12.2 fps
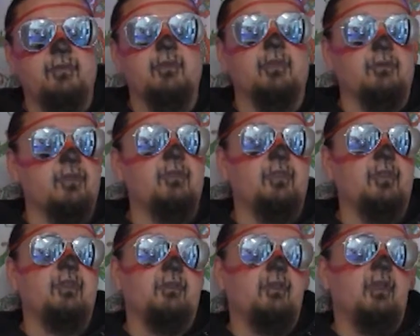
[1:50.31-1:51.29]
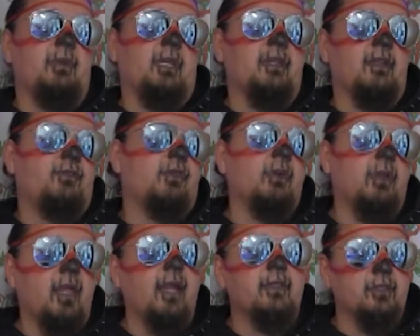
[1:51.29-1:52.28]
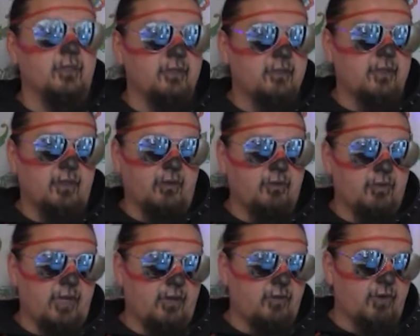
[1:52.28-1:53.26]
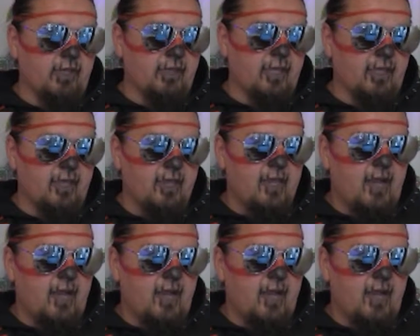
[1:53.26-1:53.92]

You, I mean, if you're a collector, you know, great, great thing.